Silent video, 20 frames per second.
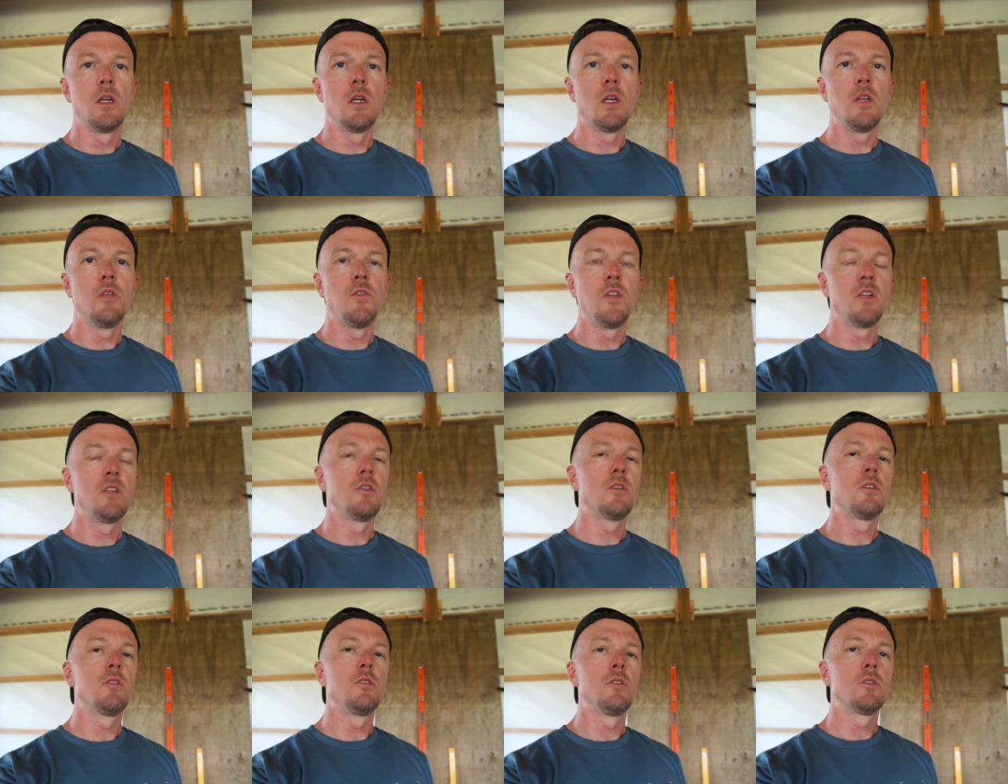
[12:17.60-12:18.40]
And then
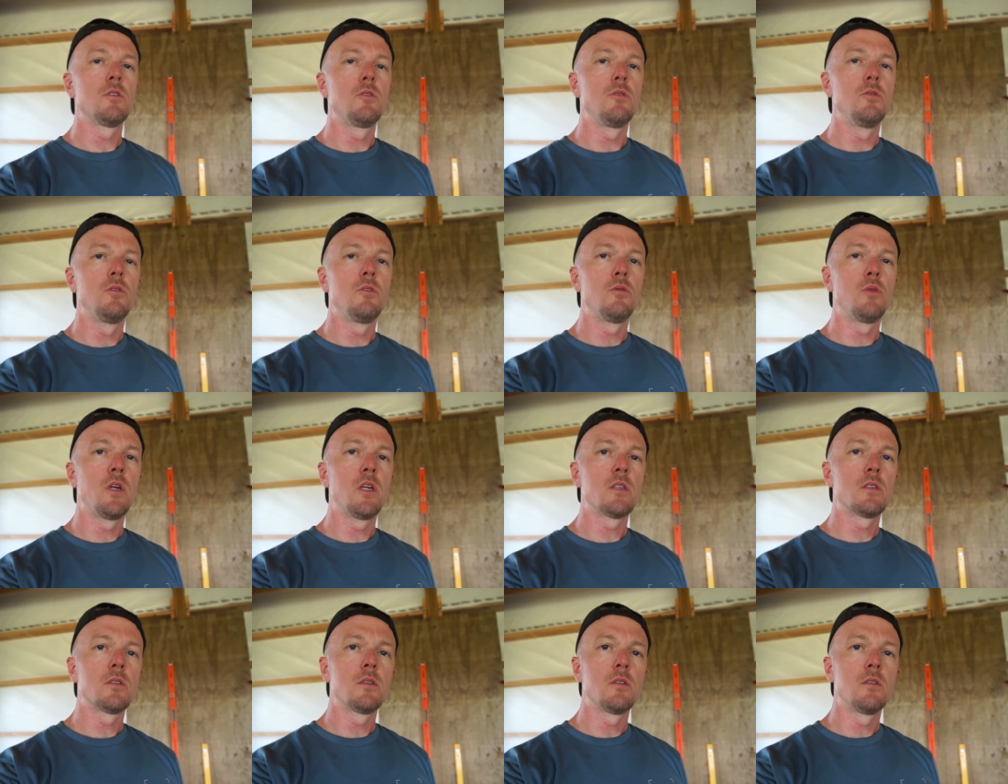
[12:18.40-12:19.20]
you can just do the
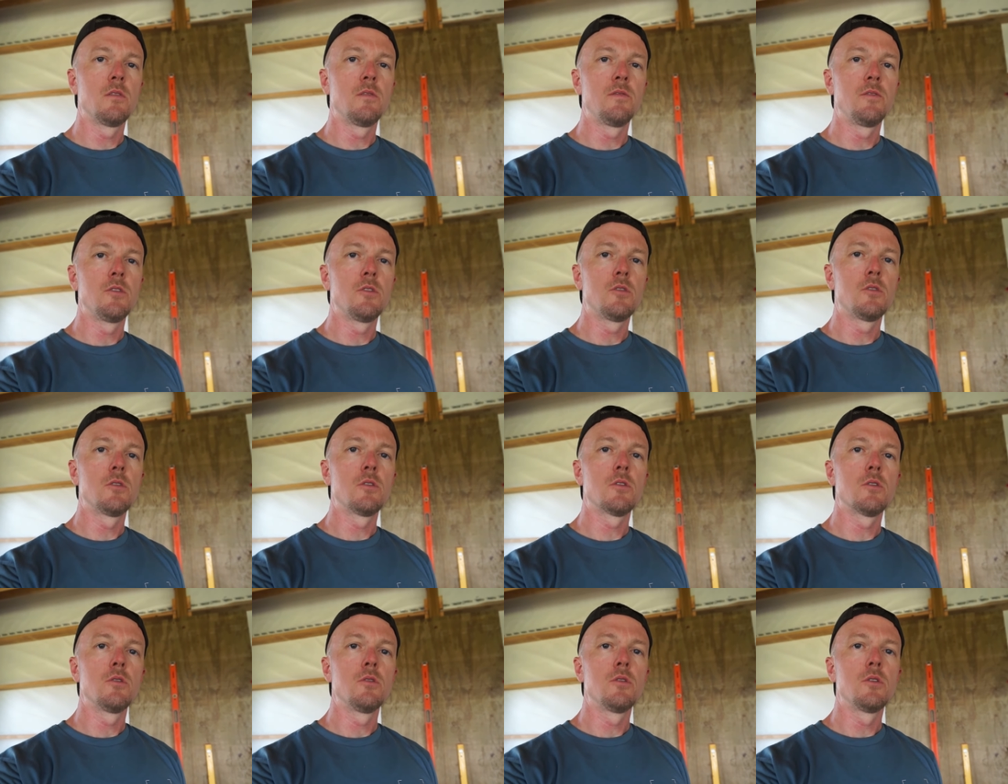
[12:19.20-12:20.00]
rest of the field
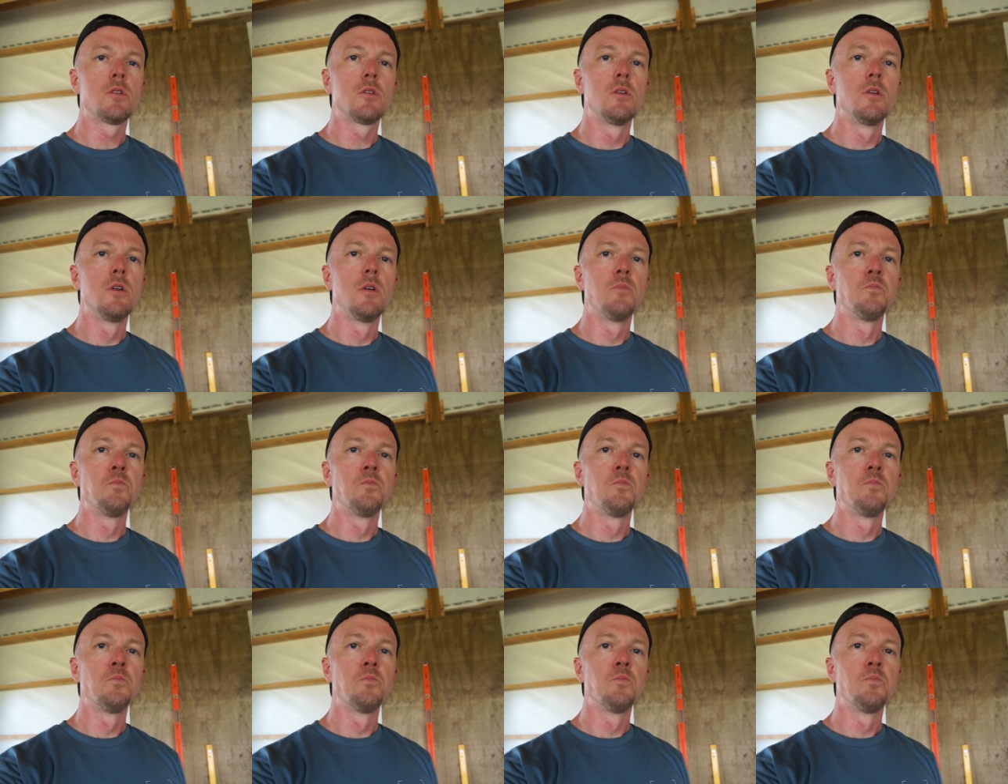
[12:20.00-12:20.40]
screws.